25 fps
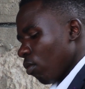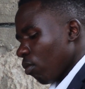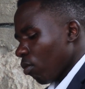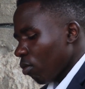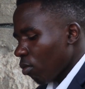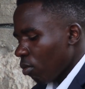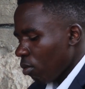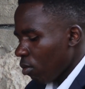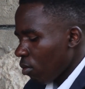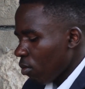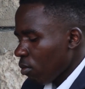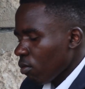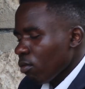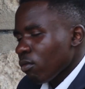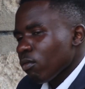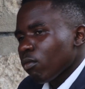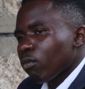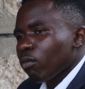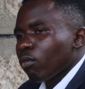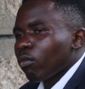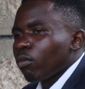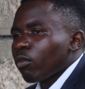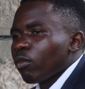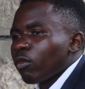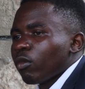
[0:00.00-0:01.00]
for
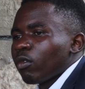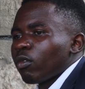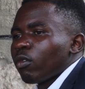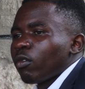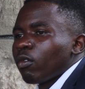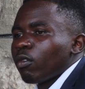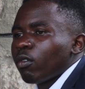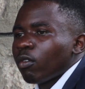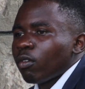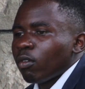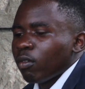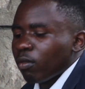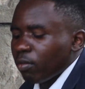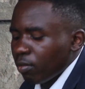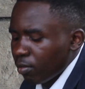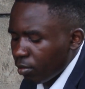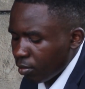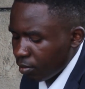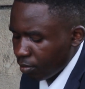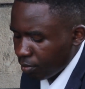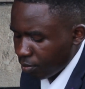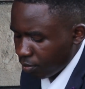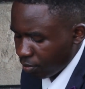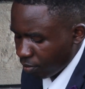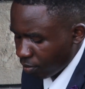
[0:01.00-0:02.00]
300
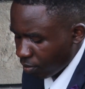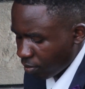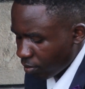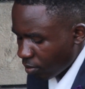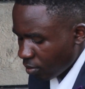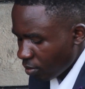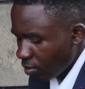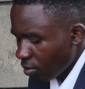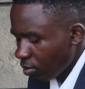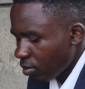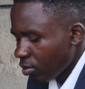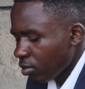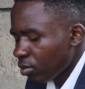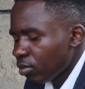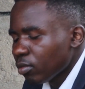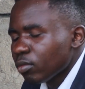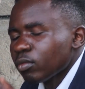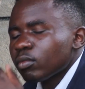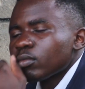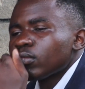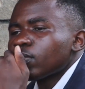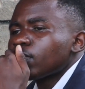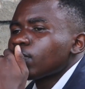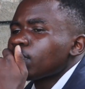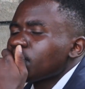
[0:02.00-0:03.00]
years.
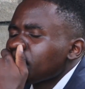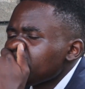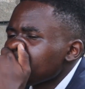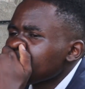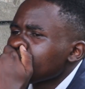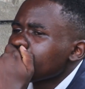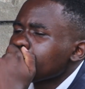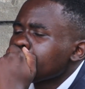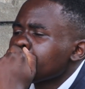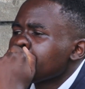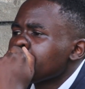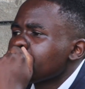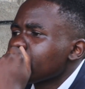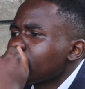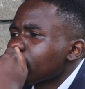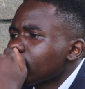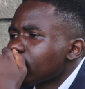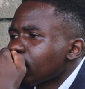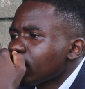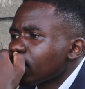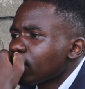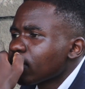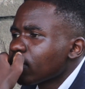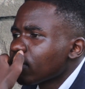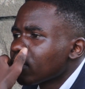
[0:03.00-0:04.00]
Let us even
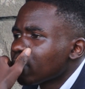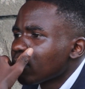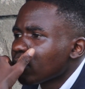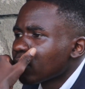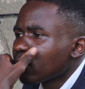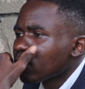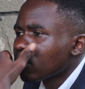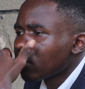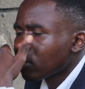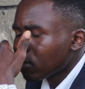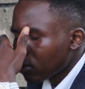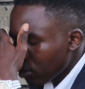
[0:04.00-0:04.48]
assume